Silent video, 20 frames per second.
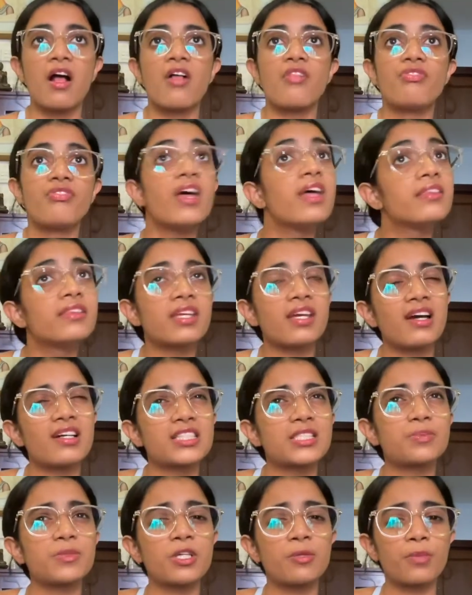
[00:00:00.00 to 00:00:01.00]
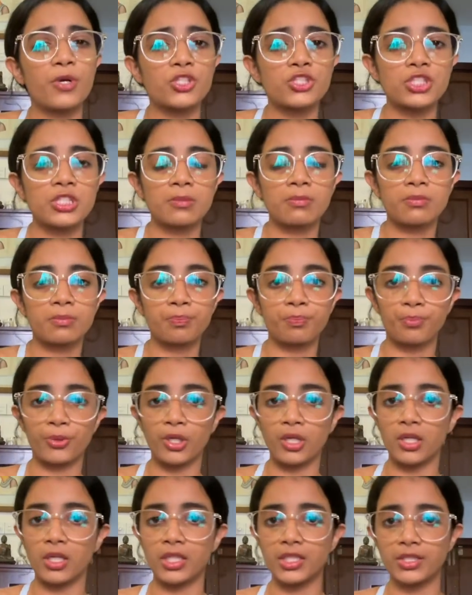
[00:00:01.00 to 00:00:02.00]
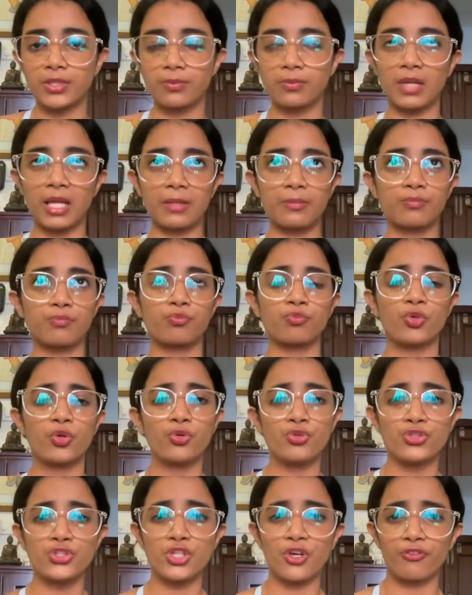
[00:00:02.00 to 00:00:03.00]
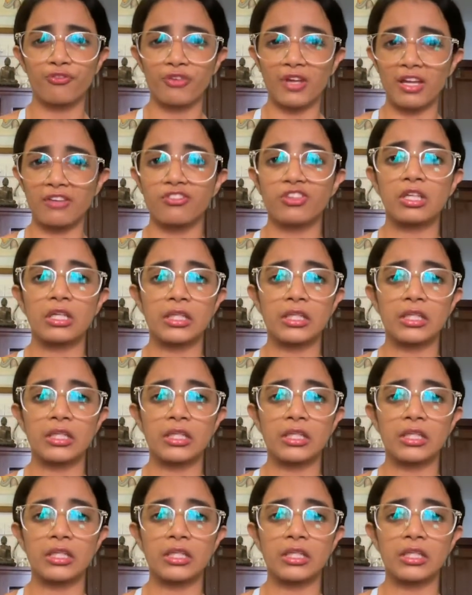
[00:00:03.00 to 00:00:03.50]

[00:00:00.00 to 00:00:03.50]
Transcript: Then they asked me about some like who's your favorite